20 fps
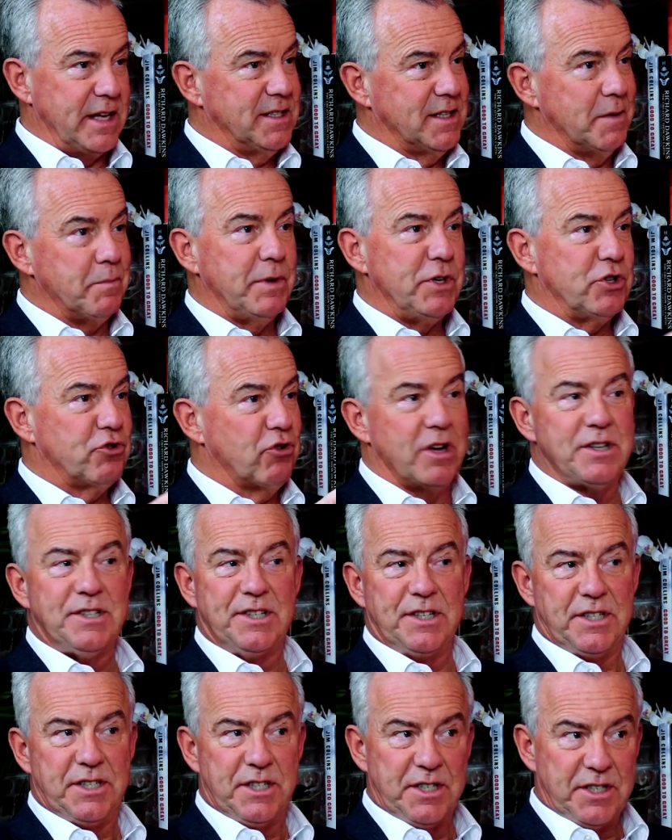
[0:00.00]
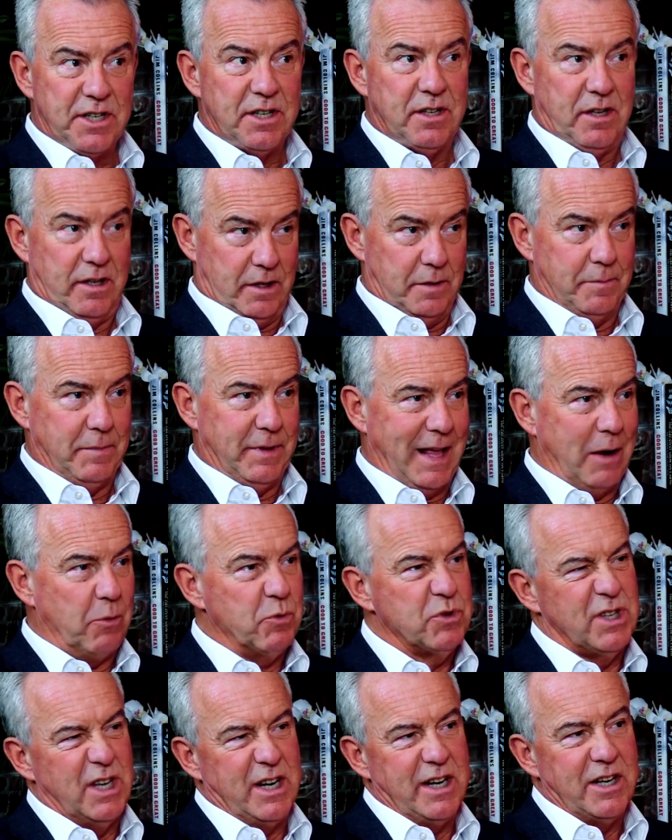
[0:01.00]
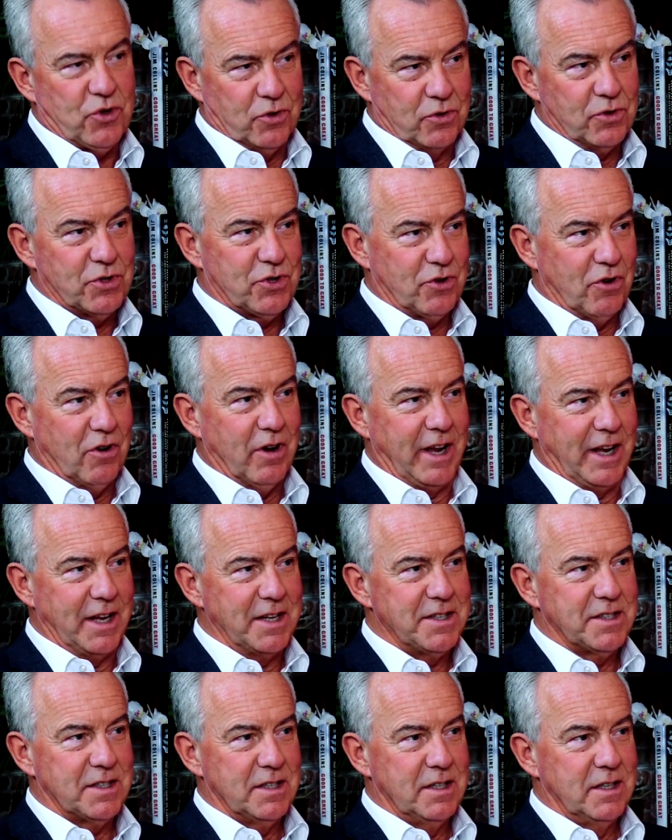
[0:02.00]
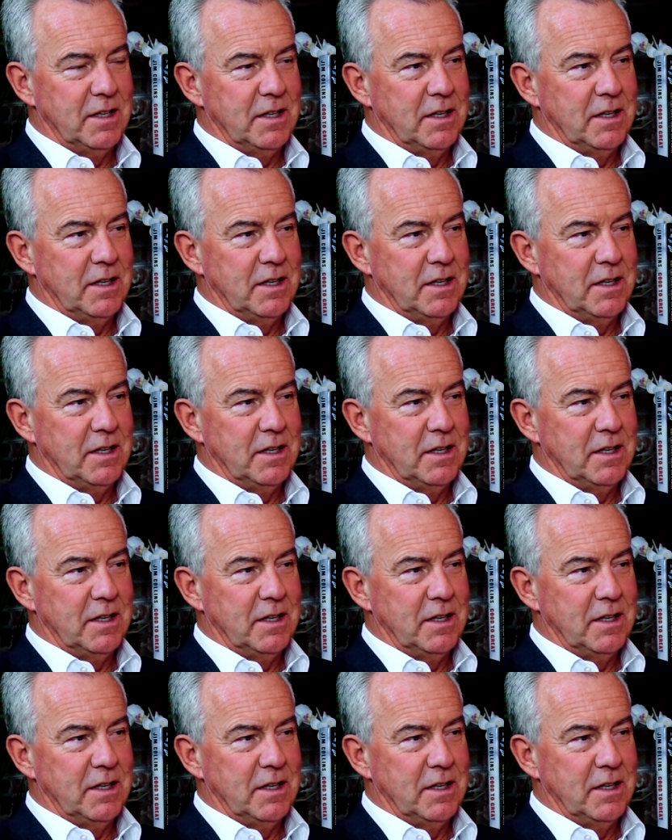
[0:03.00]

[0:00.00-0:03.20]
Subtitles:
they simply tried to deter them, and that was the initial strikes.